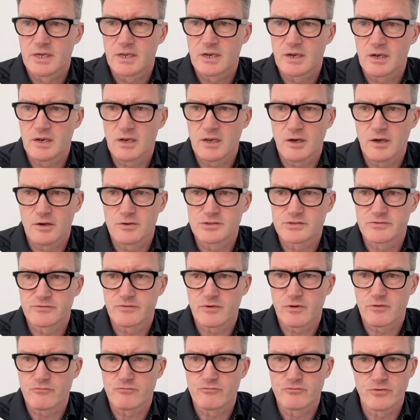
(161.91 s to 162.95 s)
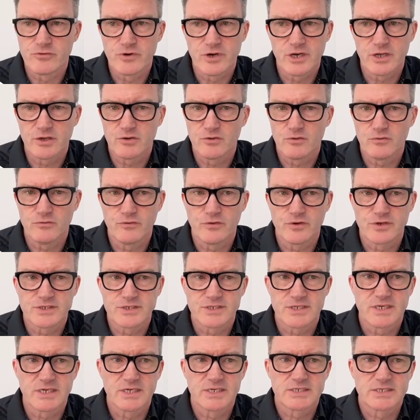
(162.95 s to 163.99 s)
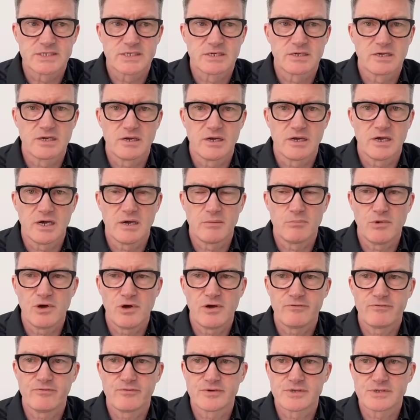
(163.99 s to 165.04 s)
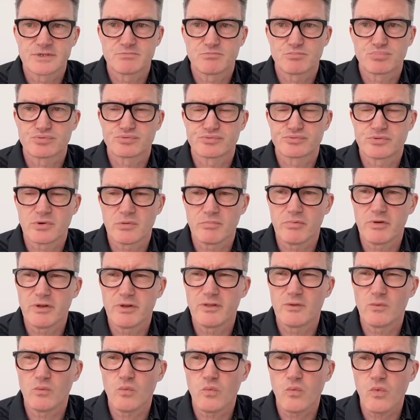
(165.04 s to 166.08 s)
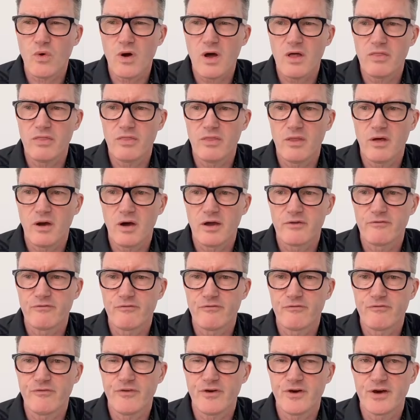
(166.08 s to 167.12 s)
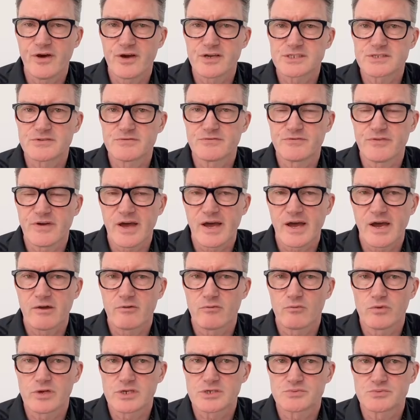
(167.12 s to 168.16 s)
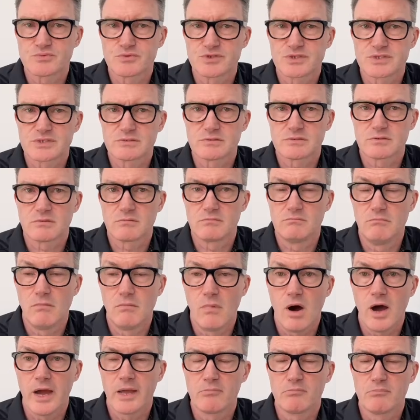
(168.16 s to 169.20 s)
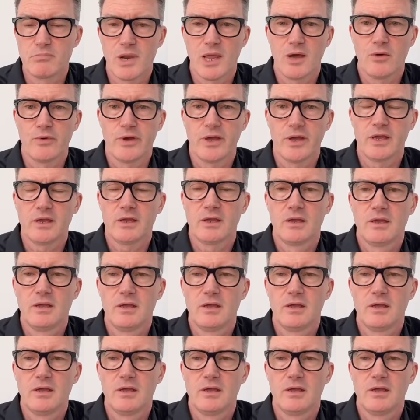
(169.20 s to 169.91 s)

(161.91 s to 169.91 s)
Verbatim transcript: Loads of really cool voices. Uh, was probably the one that I first found, which was mind blowing.